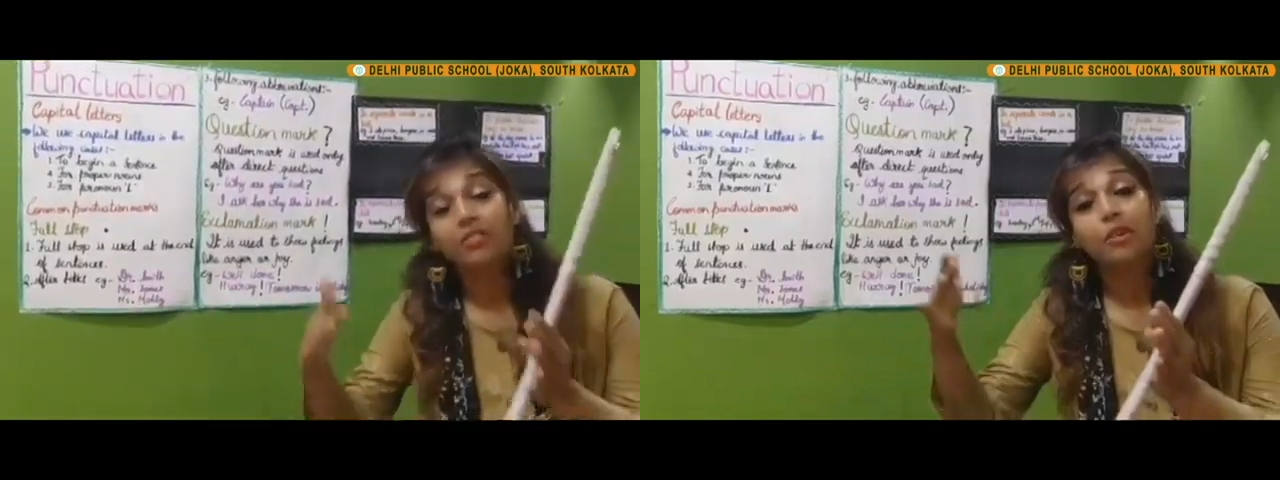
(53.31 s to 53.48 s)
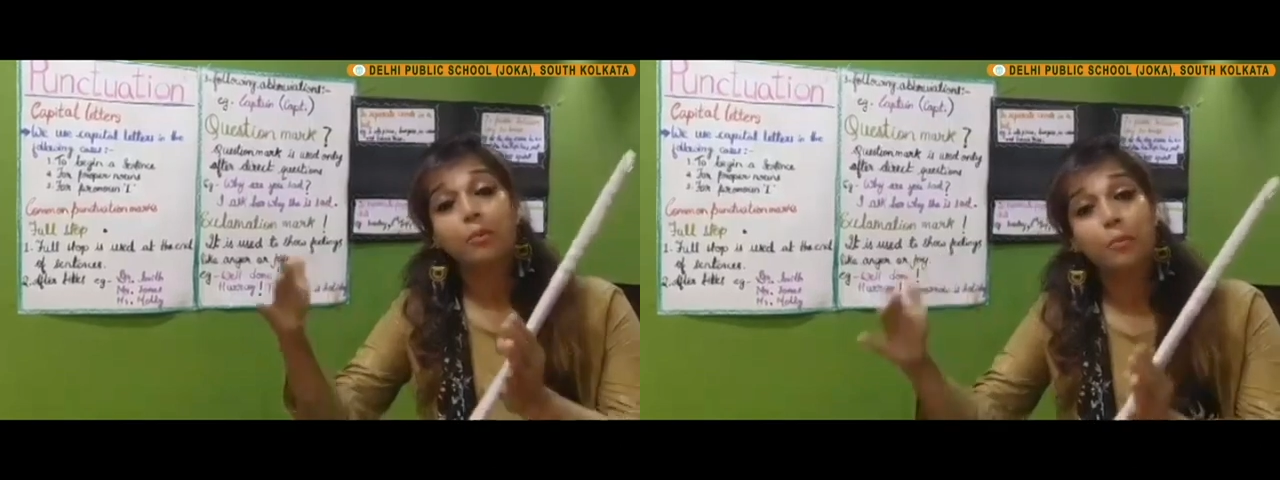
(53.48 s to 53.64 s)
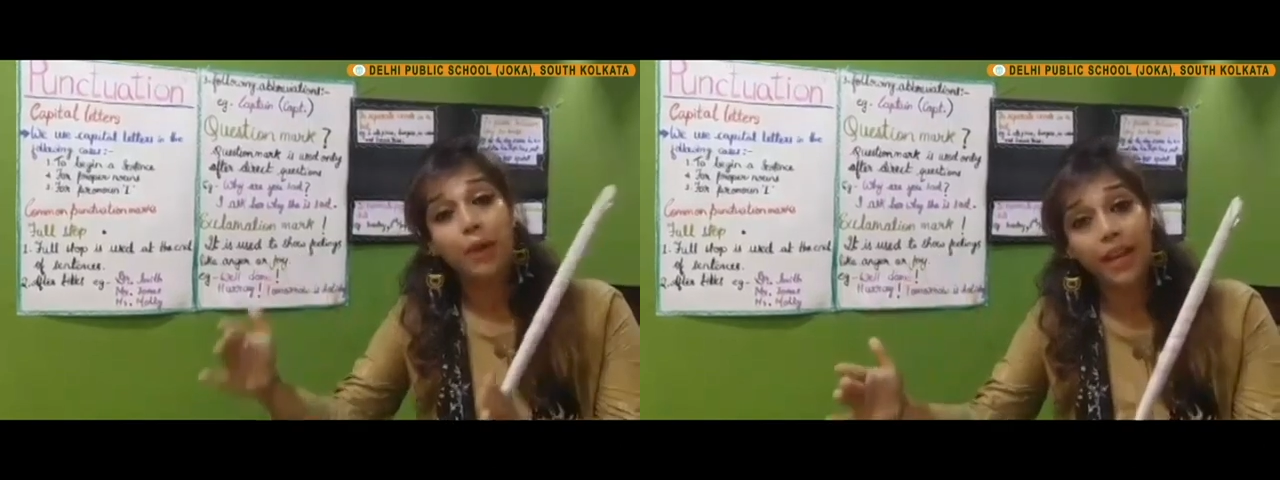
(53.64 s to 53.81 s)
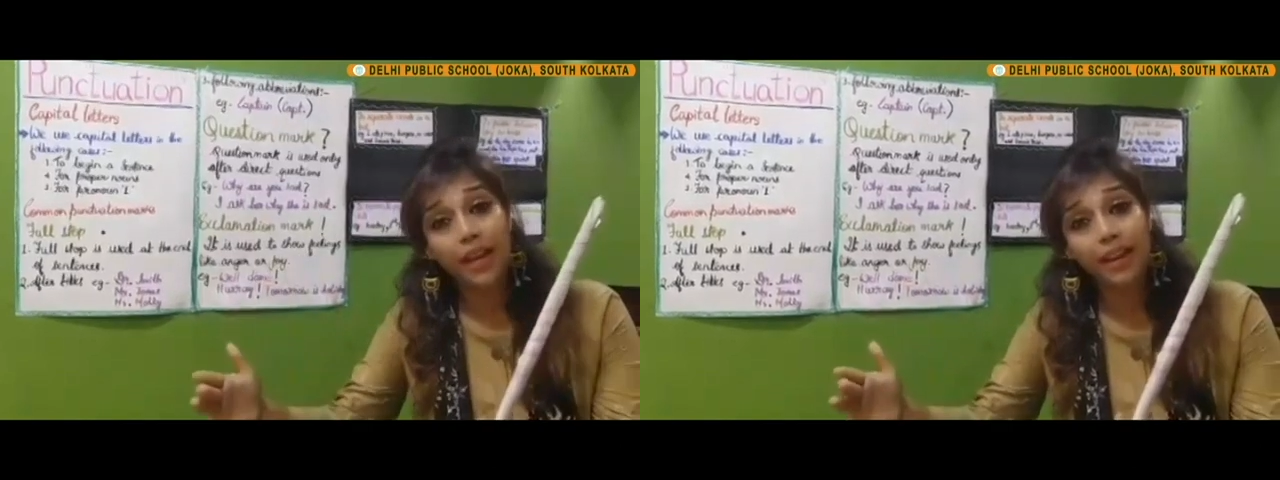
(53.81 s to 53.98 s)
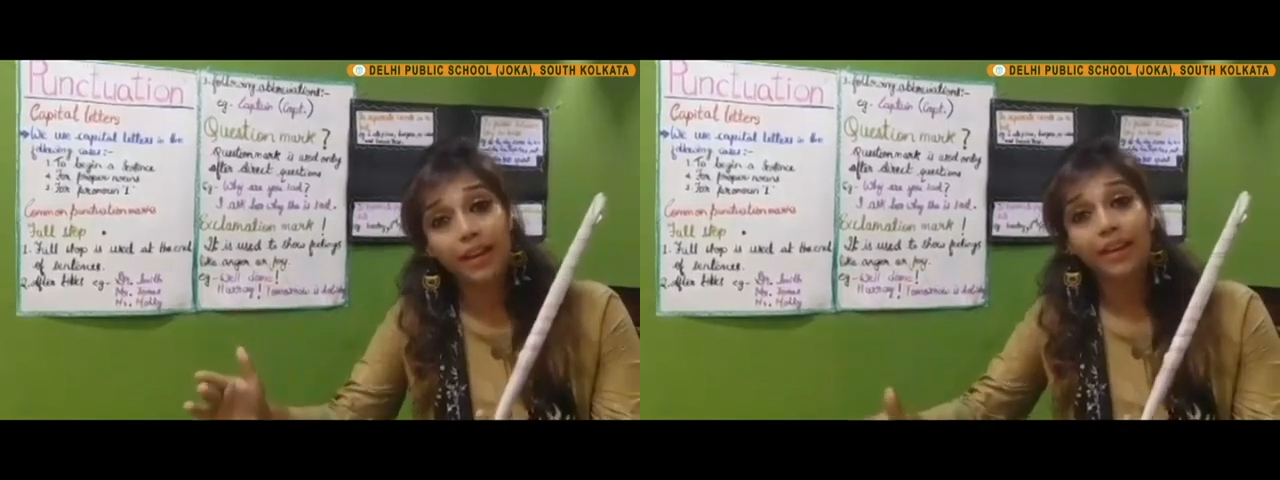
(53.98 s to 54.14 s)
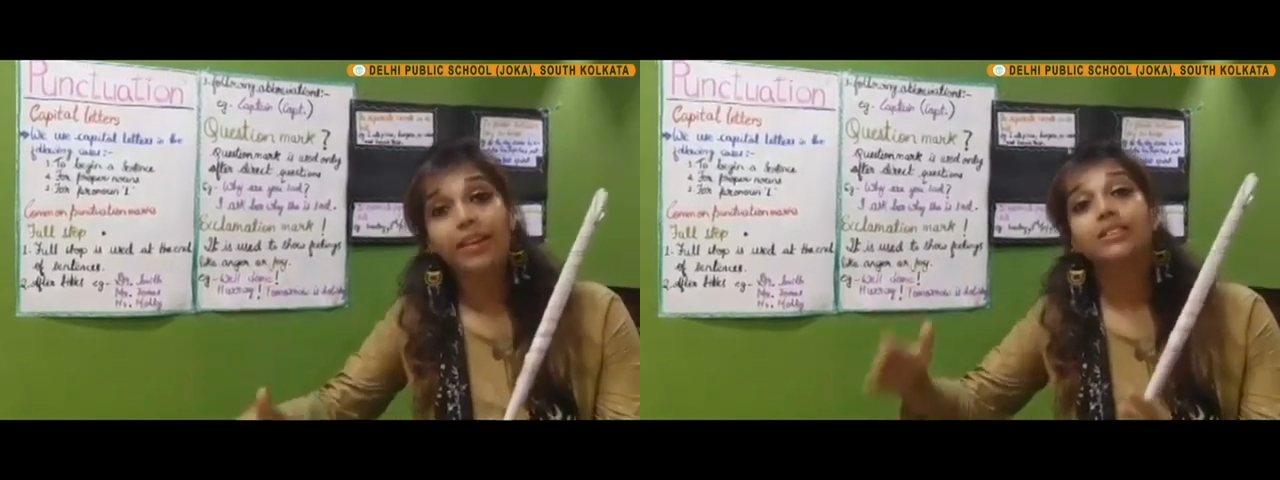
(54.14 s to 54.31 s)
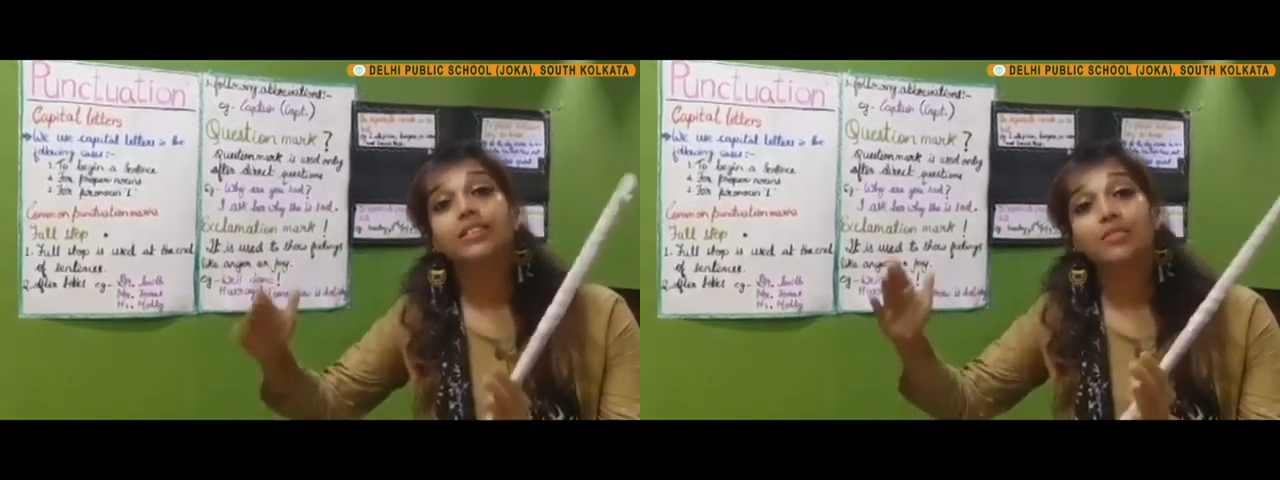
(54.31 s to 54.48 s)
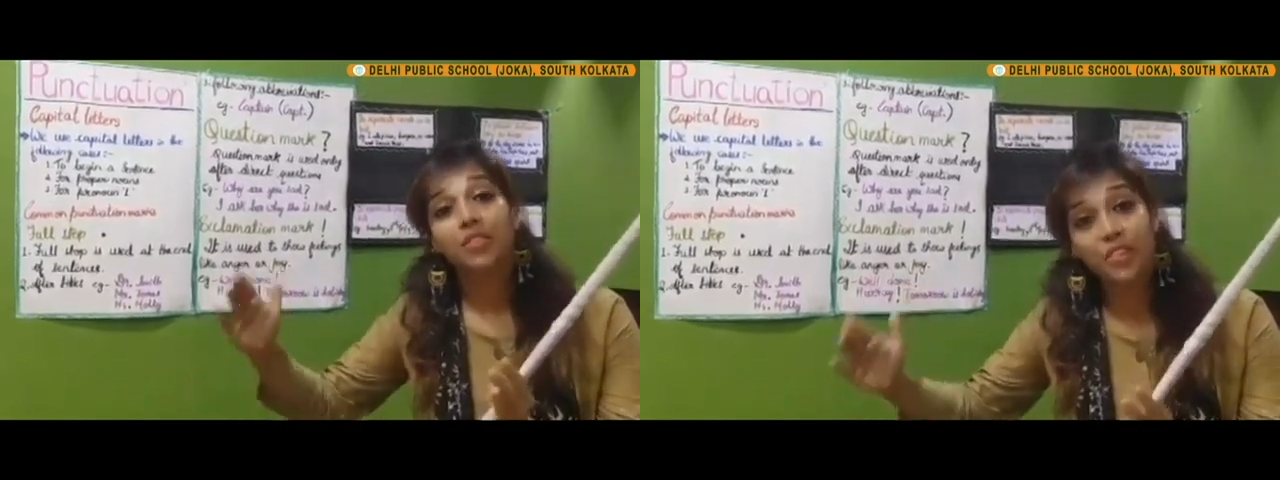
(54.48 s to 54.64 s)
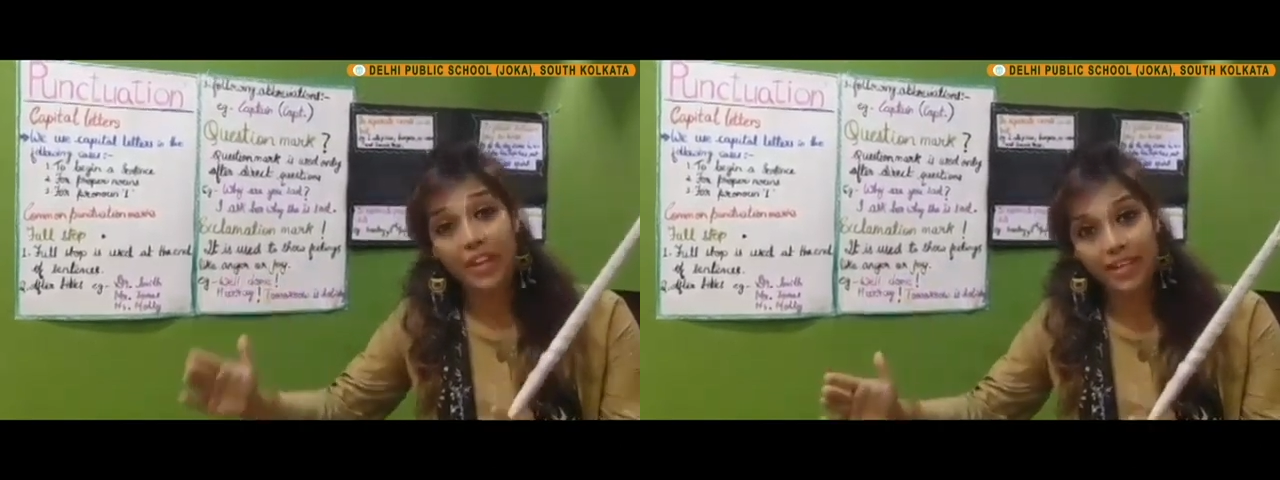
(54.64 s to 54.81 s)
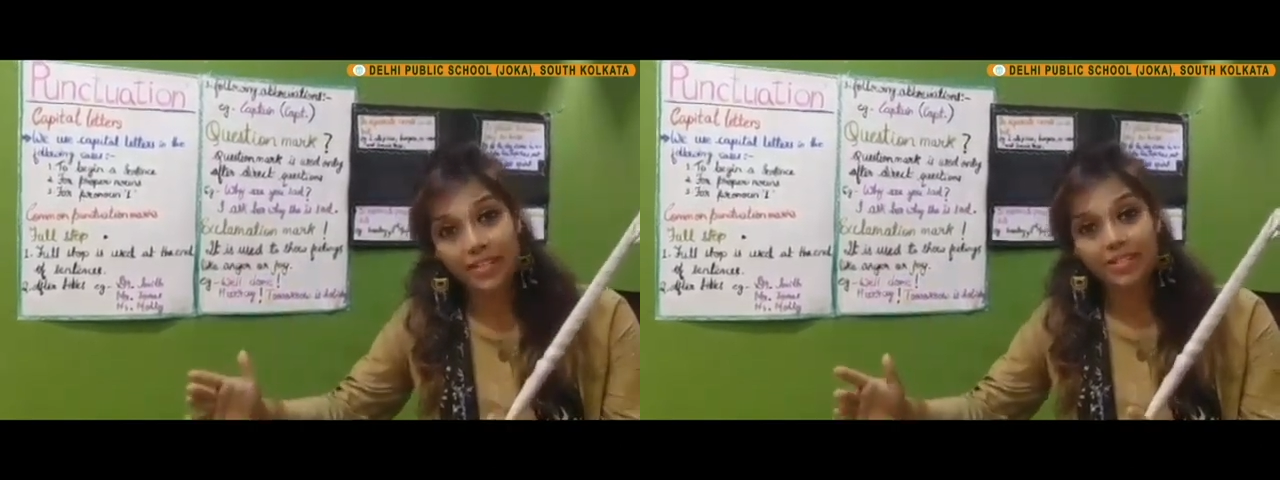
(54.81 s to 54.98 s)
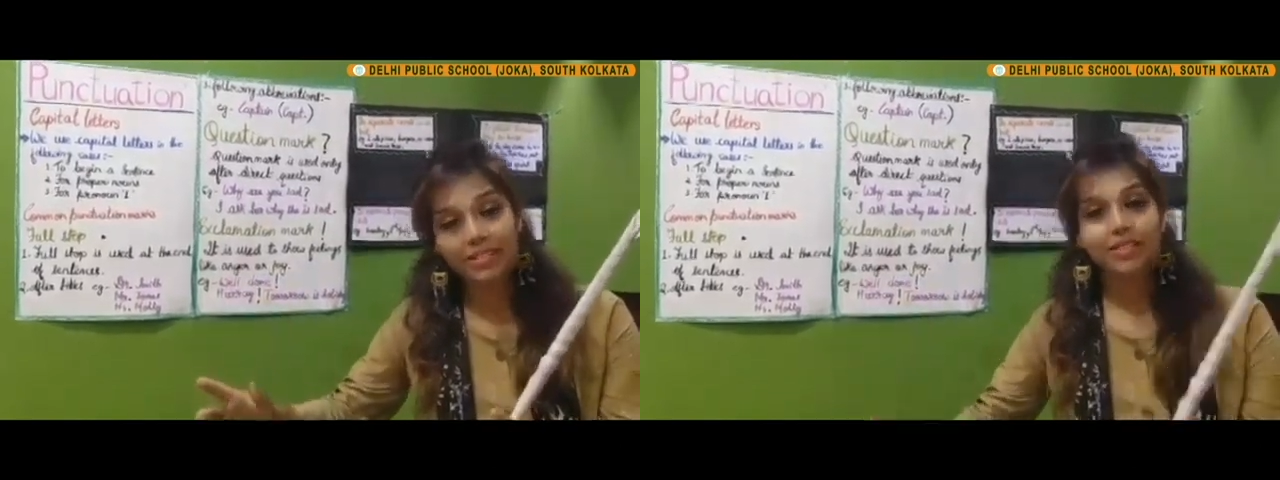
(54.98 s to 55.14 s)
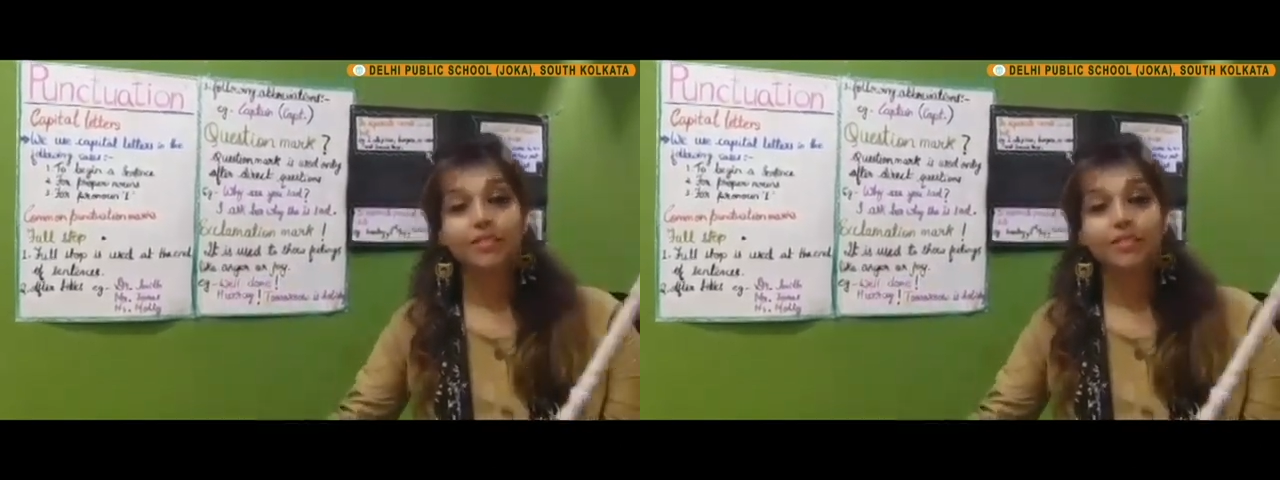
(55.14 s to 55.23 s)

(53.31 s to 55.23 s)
play, then we rest.